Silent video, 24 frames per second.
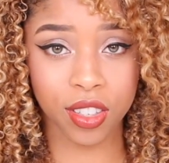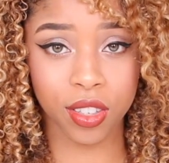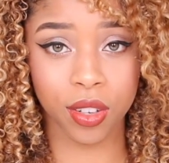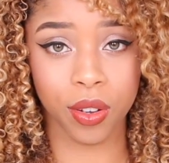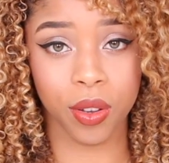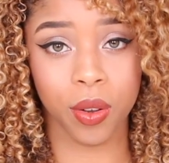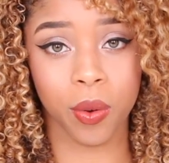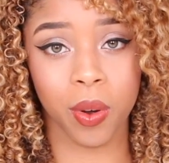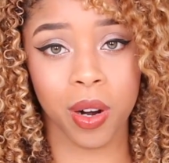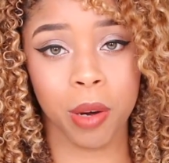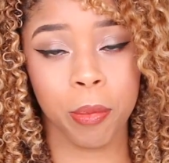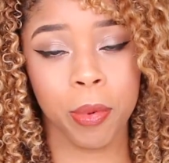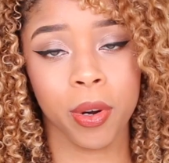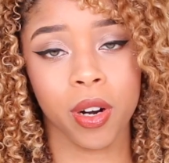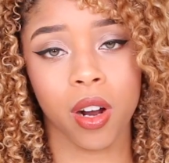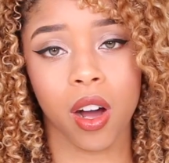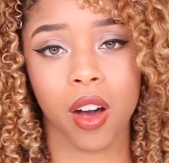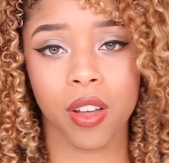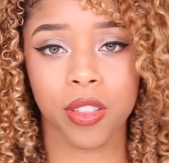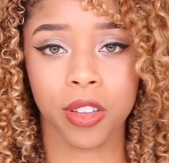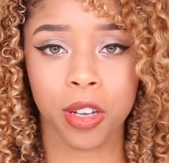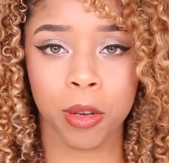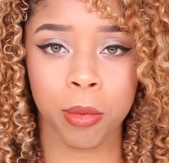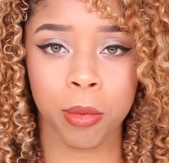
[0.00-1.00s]
So you wanna put
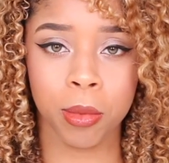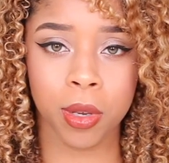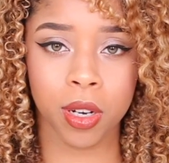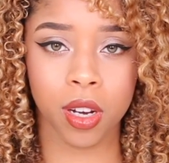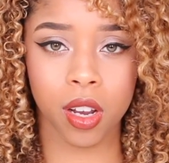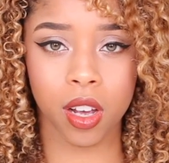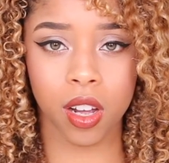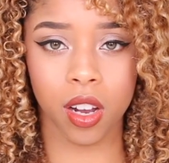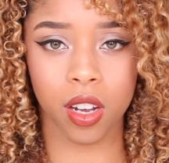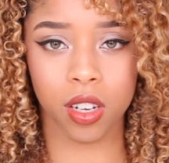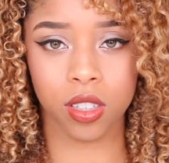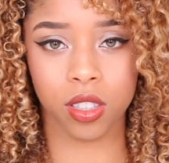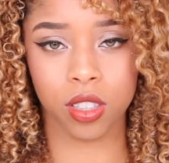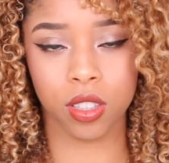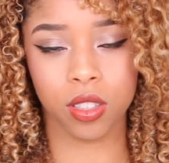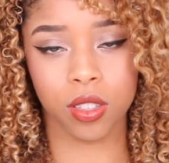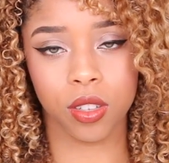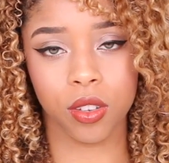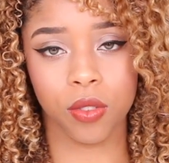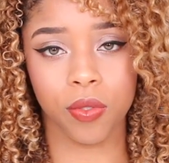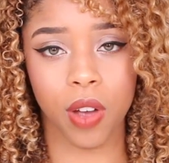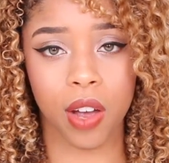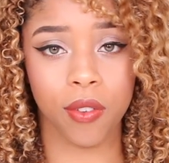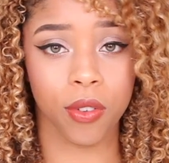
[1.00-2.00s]
all the community colleges
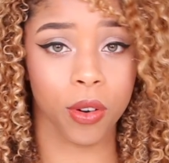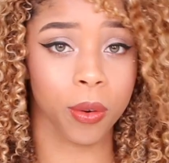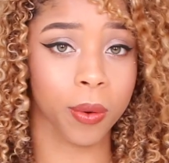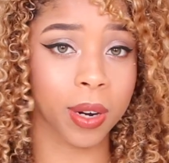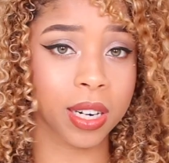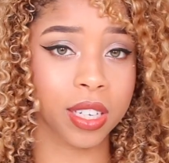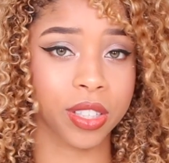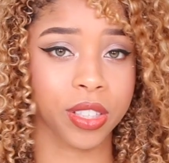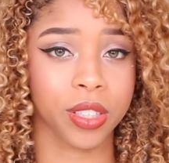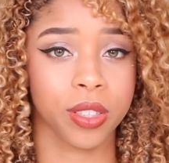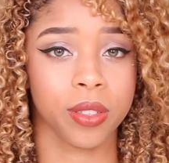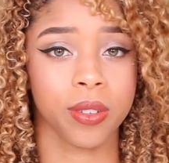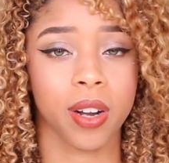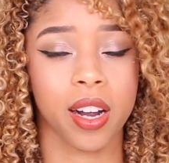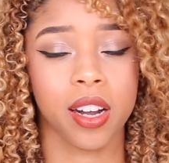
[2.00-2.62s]
you've ever went to.